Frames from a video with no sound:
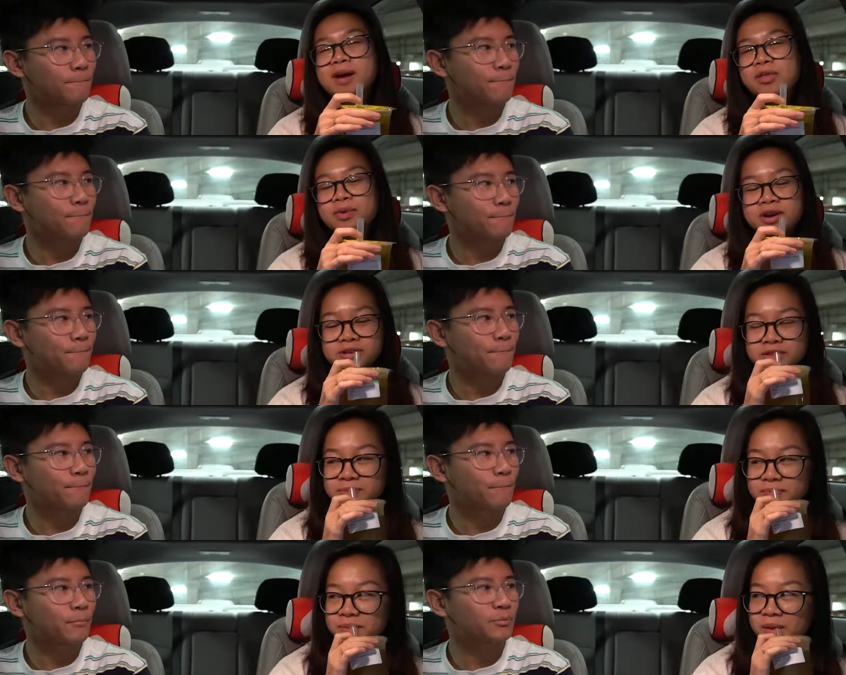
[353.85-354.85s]
Speaker 1: mouthwash.
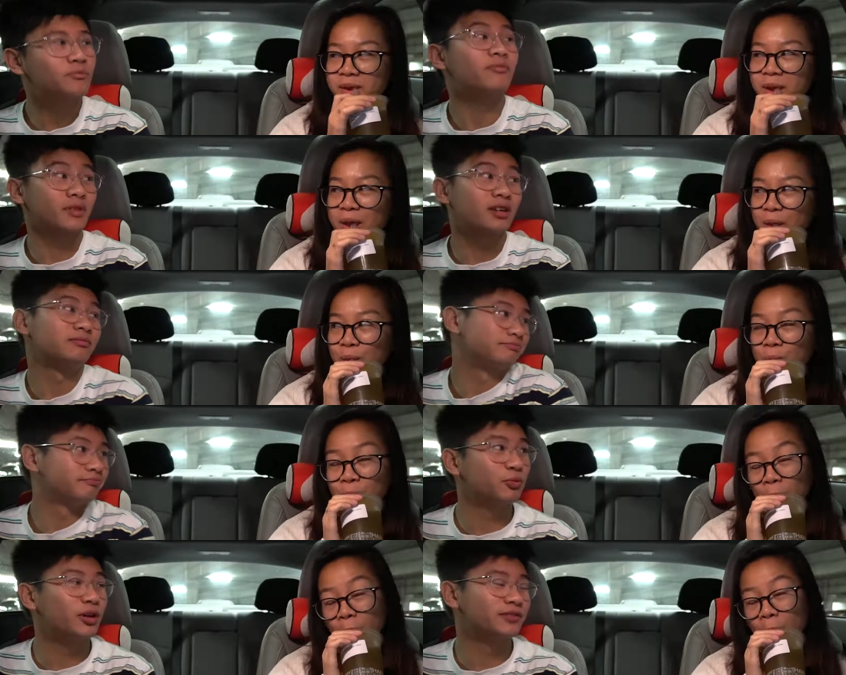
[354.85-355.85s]

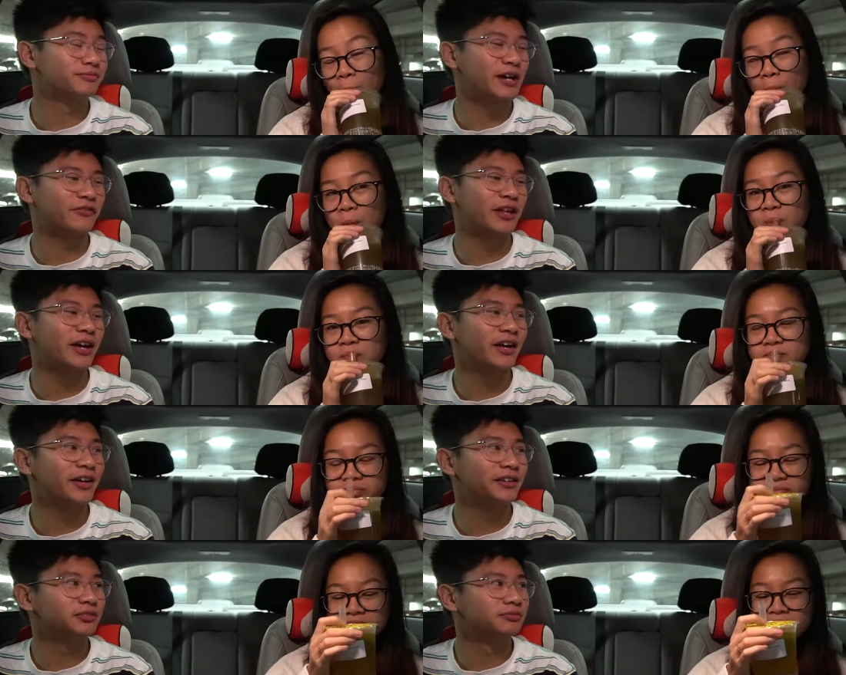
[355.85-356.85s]
Speaker 2: Well, not for
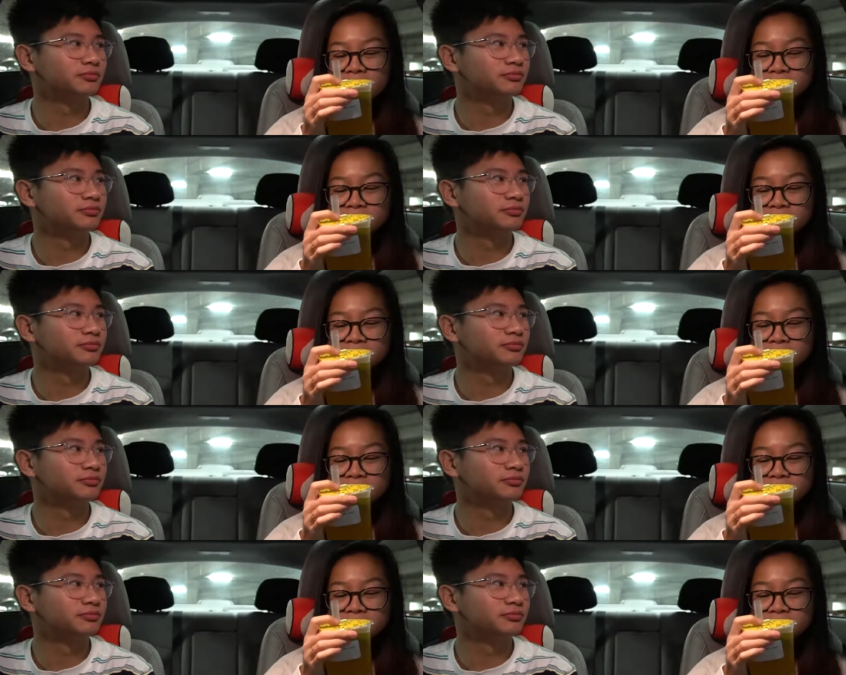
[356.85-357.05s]
that